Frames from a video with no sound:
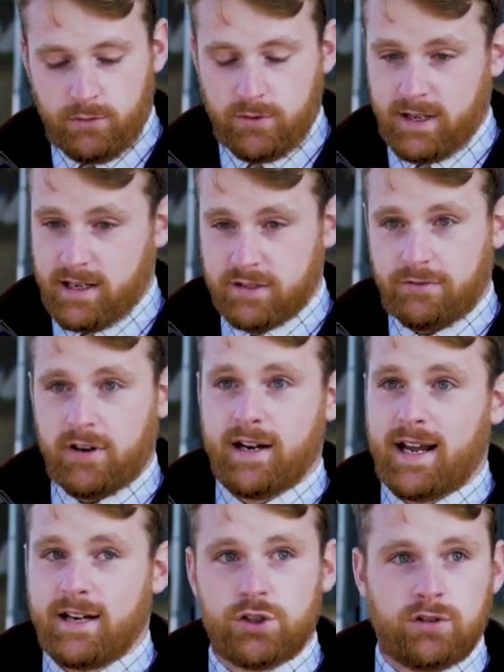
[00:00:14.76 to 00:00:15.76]
Whether that's
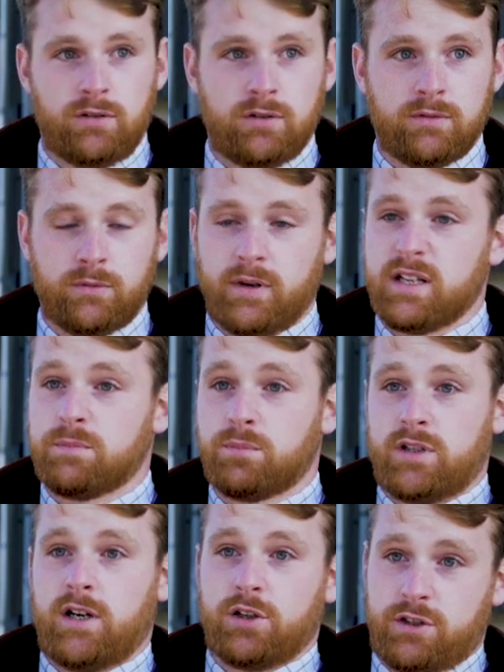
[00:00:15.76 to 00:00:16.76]
financial, whether it's
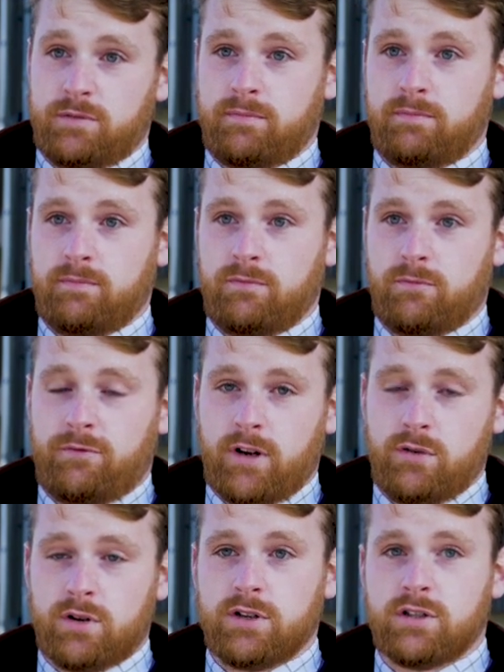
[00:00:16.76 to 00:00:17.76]
production
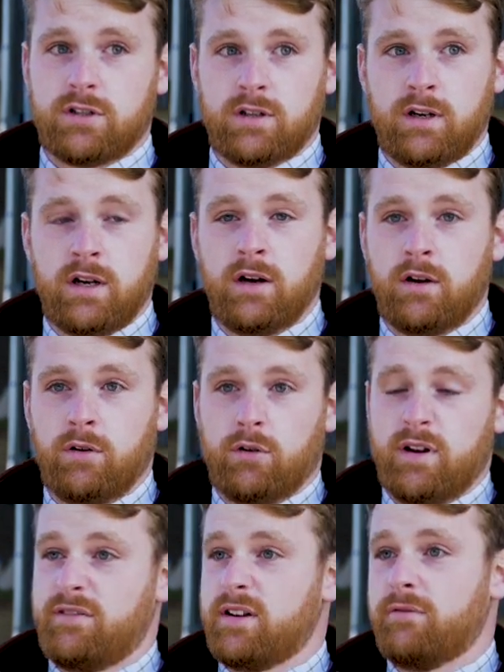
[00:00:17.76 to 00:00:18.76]
focused,
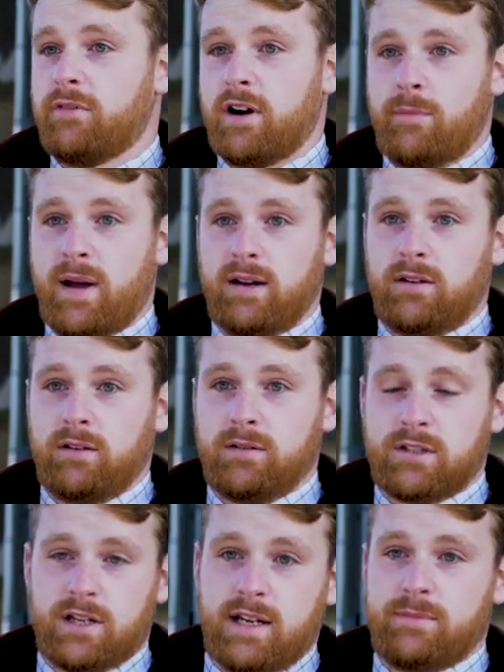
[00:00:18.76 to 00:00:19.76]
or even environmental
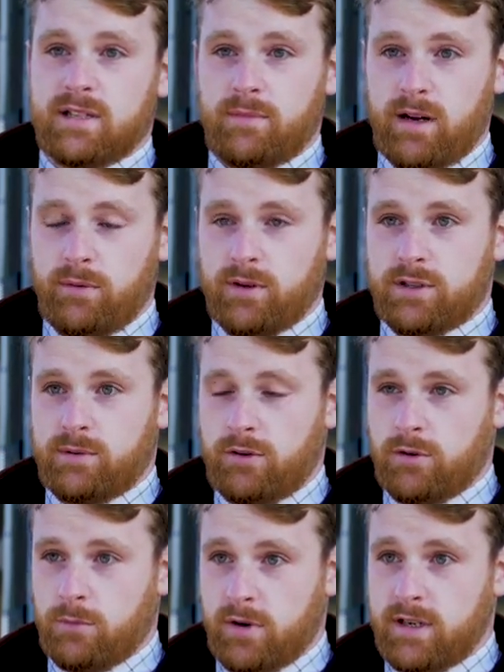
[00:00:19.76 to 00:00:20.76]
schemes they might want to
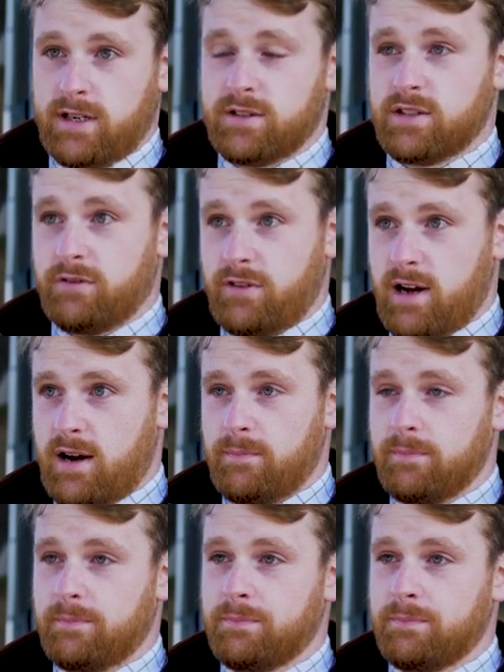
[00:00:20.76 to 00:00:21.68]
incorporate onto the farm.